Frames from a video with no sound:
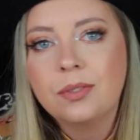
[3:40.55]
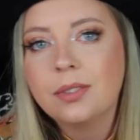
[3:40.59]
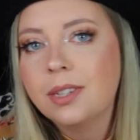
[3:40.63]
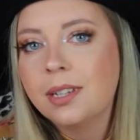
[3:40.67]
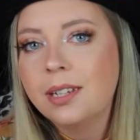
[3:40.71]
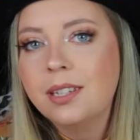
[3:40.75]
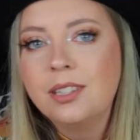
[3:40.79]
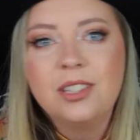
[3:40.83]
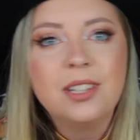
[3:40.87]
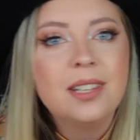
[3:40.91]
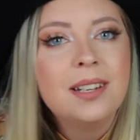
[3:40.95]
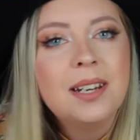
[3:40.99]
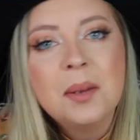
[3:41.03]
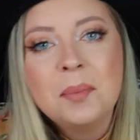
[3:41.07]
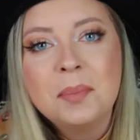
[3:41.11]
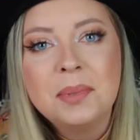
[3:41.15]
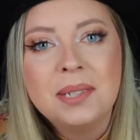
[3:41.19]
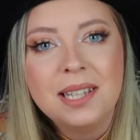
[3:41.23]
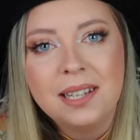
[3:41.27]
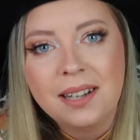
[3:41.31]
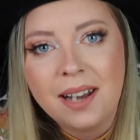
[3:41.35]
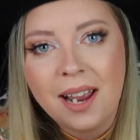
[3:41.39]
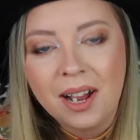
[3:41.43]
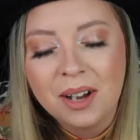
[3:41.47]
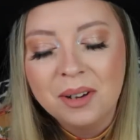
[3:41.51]
is in
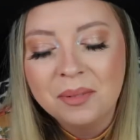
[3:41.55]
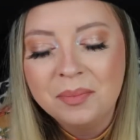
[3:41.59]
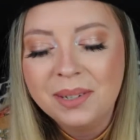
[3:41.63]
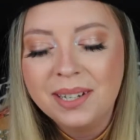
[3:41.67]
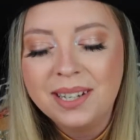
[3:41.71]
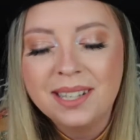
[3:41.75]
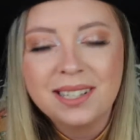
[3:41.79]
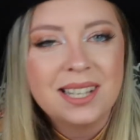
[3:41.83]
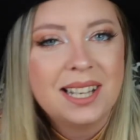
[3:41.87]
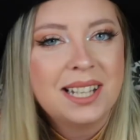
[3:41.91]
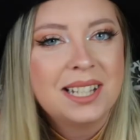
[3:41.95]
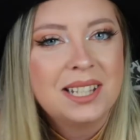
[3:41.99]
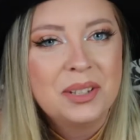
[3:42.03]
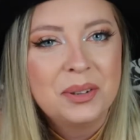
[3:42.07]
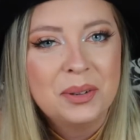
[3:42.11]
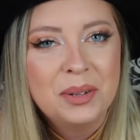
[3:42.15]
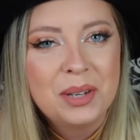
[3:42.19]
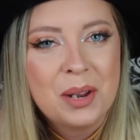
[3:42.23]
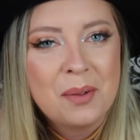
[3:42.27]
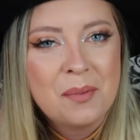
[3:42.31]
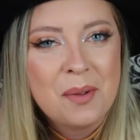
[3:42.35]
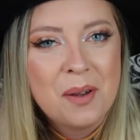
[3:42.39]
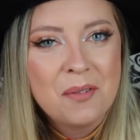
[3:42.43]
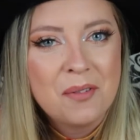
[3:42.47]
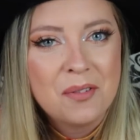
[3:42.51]
Ipsy now because that's the only
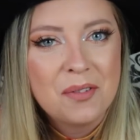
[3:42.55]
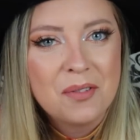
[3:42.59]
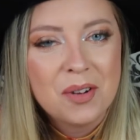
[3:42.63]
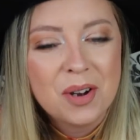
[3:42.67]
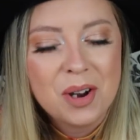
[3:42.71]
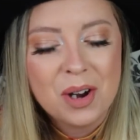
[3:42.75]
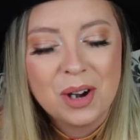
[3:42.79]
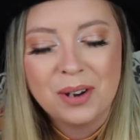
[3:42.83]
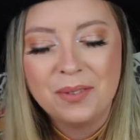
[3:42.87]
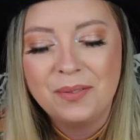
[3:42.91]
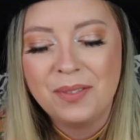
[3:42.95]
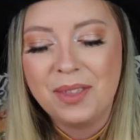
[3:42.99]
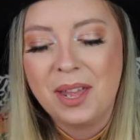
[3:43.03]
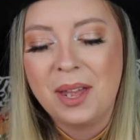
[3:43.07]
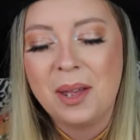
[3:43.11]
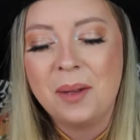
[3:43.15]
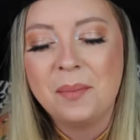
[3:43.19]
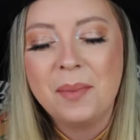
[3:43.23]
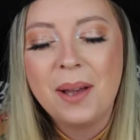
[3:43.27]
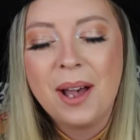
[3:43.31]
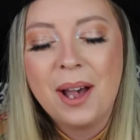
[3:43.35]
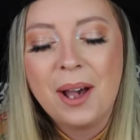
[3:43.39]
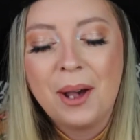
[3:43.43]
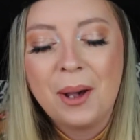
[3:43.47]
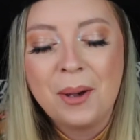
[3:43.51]
time I've ever heard of
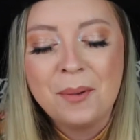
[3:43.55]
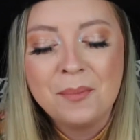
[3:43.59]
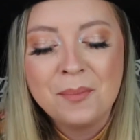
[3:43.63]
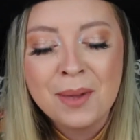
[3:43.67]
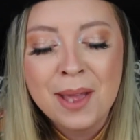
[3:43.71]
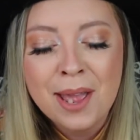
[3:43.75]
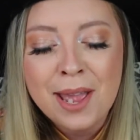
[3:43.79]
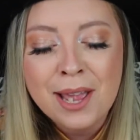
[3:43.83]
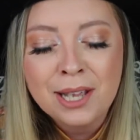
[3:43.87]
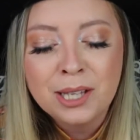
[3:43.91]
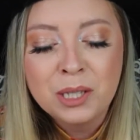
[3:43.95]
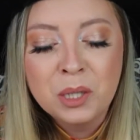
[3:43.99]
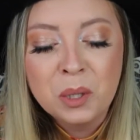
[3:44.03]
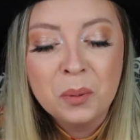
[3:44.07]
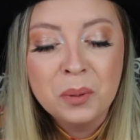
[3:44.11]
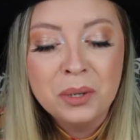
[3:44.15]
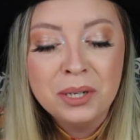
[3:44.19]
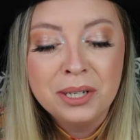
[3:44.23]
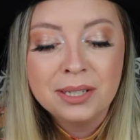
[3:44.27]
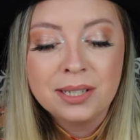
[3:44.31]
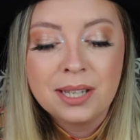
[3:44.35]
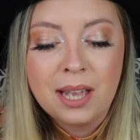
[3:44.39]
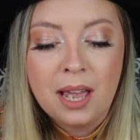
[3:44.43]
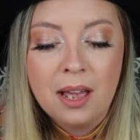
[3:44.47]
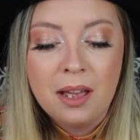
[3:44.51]
them. Um, so we
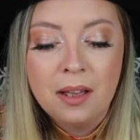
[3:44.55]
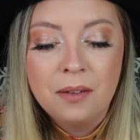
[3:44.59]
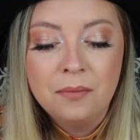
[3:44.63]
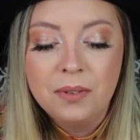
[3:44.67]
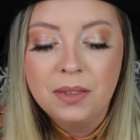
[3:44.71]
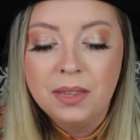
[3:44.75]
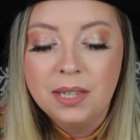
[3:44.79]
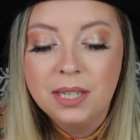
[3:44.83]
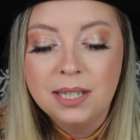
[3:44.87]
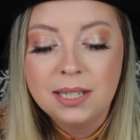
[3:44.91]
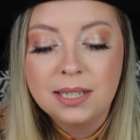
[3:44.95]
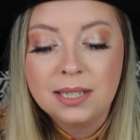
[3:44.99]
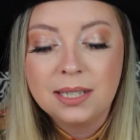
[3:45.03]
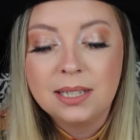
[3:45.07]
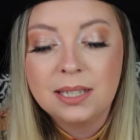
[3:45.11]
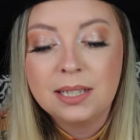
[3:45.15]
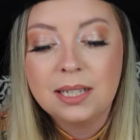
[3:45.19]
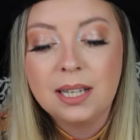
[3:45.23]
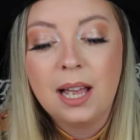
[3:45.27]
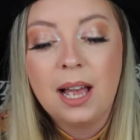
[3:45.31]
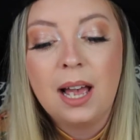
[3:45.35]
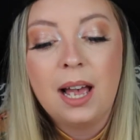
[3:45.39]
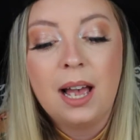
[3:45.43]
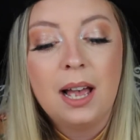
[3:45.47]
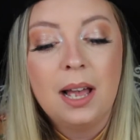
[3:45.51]
just have this
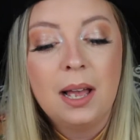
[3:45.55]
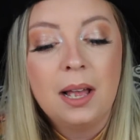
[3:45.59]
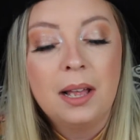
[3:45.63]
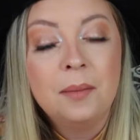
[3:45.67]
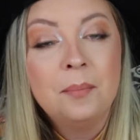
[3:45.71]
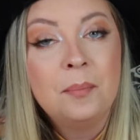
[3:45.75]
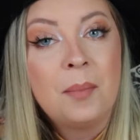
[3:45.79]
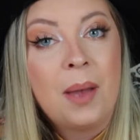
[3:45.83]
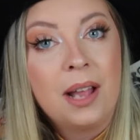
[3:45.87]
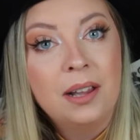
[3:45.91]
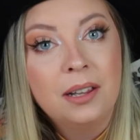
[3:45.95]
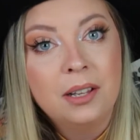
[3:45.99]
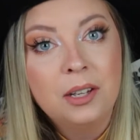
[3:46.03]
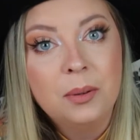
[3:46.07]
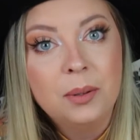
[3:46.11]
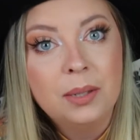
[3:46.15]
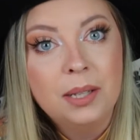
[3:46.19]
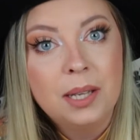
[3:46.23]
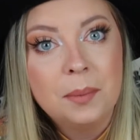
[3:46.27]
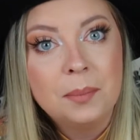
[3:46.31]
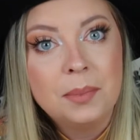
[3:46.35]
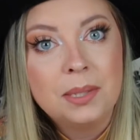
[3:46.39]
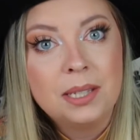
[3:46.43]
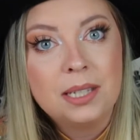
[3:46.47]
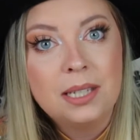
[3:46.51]
uh, matte liquid
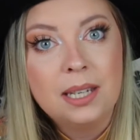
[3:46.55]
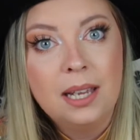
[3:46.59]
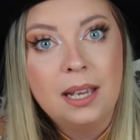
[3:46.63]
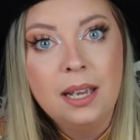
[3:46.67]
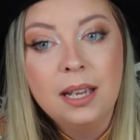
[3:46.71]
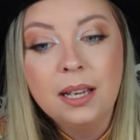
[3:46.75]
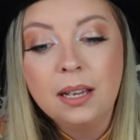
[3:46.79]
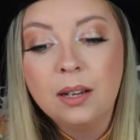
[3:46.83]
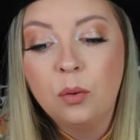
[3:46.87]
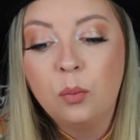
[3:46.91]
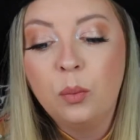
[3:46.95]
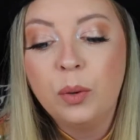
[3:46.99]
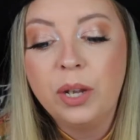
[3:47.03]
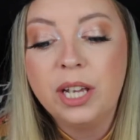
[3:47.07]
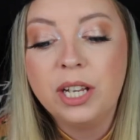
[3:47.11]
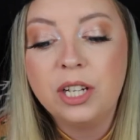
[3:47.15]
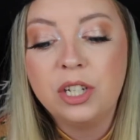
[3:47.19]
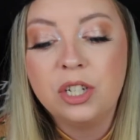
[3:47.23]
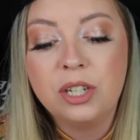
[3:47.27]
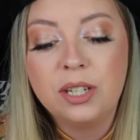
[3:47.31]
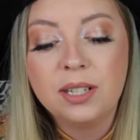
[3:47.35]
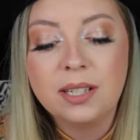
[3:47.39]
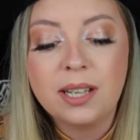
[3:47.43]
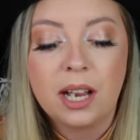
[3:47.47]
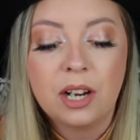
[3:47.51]
lipstick,
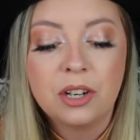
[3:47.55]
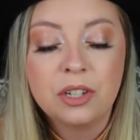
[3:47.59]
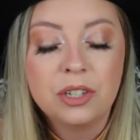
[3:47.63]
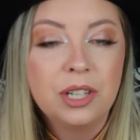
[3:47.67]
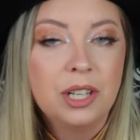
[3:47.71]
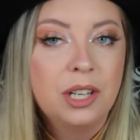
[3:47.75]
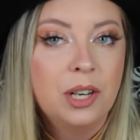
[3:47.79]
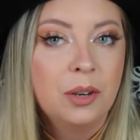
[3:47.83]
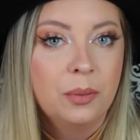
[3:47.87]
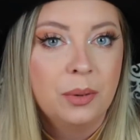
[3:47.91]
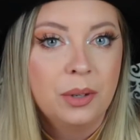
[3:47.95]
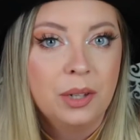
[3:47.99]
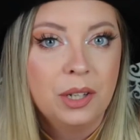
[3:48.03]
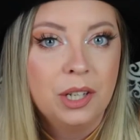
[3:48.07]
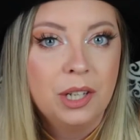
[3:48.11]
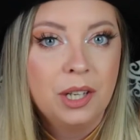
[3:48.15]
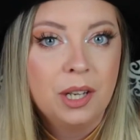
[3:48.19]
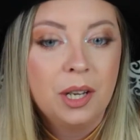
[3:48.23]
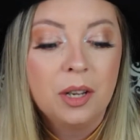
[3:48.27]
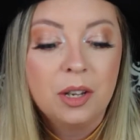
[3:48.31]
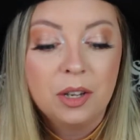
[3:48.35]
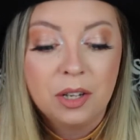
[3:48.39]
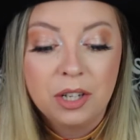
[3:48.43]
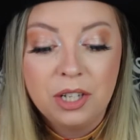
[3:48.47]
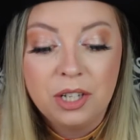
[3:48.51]
which is actually a really
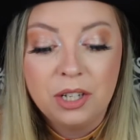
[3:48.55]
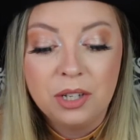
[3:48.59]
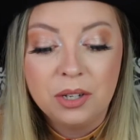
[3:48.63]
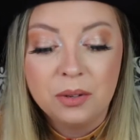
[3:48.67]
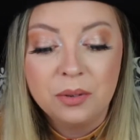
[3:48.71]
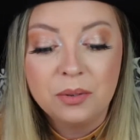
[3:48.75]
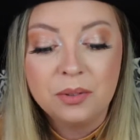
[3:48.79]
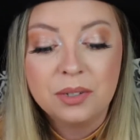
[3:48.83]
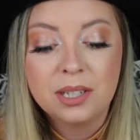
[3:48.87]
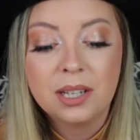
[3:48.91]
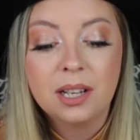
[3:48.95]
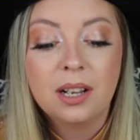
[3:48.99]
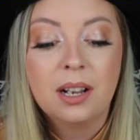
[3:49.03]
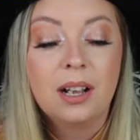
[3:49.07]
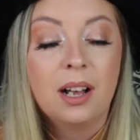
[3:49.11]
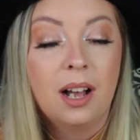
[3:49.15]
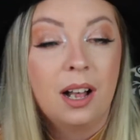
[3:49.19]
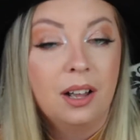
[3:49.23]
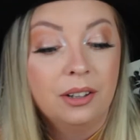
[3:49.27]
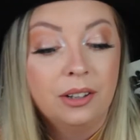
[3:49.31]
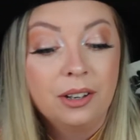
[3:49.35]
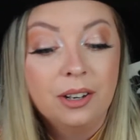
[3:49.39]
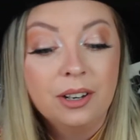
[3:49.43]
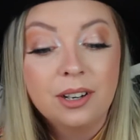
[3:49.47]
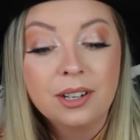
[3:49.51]
cute
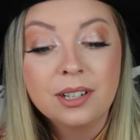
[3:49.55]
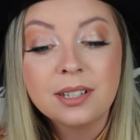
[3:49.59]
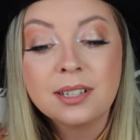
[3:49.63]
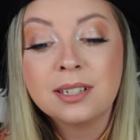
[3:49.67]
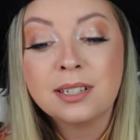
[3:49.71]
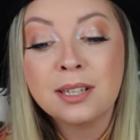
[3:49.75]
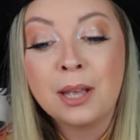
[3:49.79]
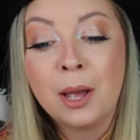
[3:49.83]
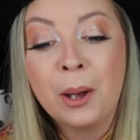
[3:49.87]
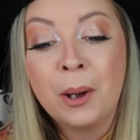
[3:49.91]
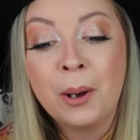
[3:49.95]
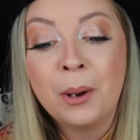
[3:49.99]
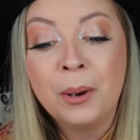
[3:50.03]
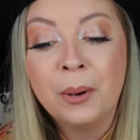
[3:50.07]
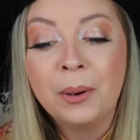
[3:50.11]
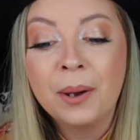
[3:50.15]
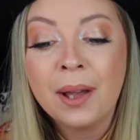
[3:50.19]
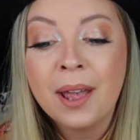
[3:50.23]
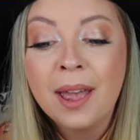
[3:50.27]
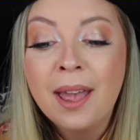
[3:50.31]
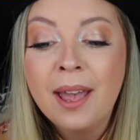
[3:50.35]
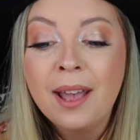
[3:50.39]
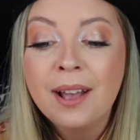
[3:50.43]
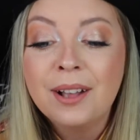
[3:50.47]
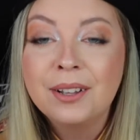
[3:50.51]
color. So
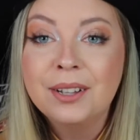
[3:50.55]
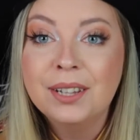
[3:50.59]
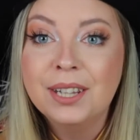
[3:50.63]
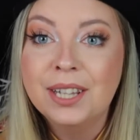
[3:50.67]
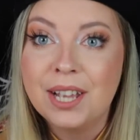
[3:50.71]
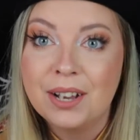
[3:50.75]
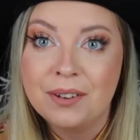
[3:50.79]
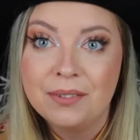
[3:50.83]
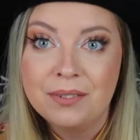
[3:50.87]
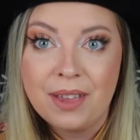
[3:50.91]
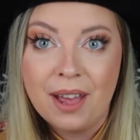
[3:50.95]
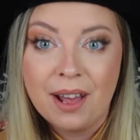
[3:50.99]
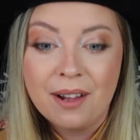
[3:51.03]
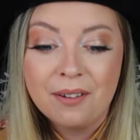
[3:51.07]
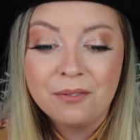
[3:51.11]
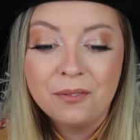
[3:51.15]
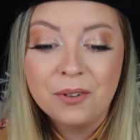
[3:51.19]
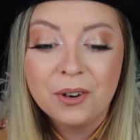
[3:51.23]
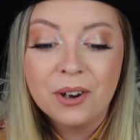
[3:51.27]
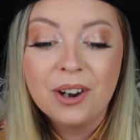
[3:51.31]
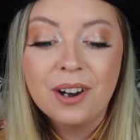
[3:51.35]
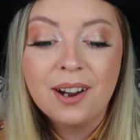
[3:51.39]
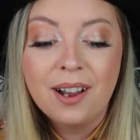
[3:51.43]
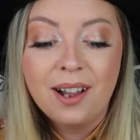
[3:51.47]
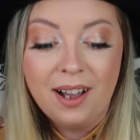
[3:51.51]
love that
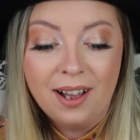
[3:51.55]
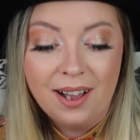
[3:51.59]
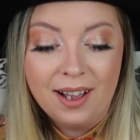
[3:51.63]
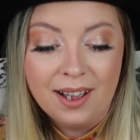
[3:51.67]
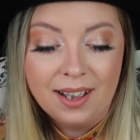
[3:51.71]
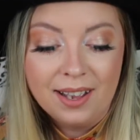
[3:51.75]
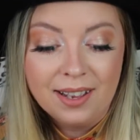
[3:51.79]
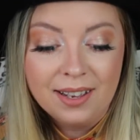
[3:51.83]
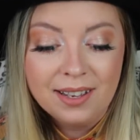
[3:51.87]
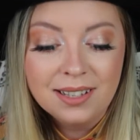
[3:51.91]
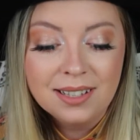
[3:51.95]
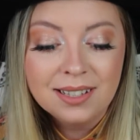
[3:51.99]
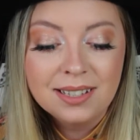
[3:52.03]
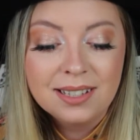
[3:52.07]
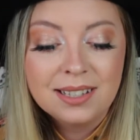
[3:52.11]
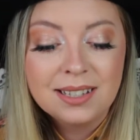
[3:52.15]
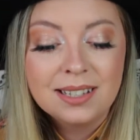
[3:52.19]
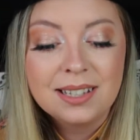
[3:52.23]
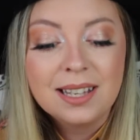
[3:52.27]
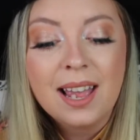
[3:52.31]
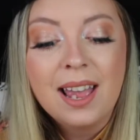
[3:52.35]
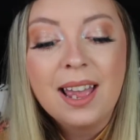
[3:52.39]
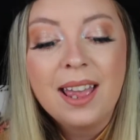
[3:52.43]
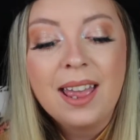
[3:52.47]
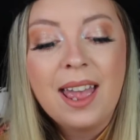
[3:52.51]
for us.